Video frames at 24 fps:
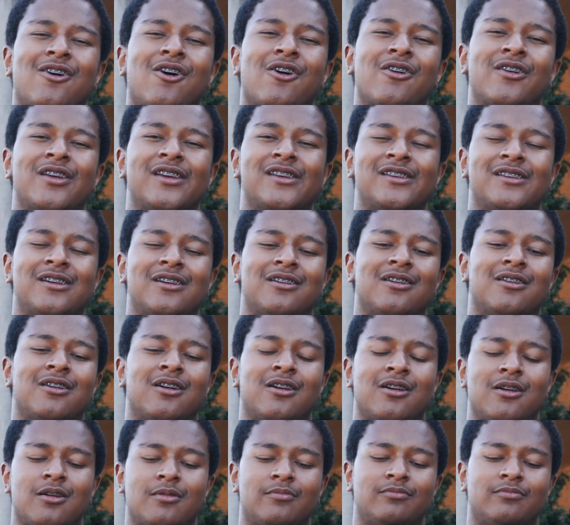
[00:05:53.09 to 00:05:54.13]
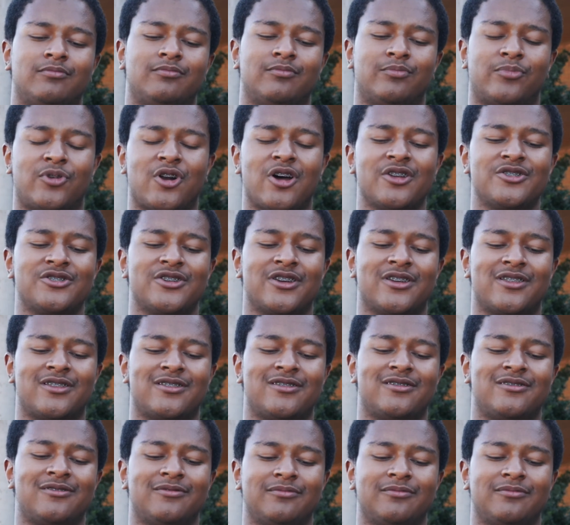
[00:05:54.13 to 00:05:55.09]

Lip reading: our projects.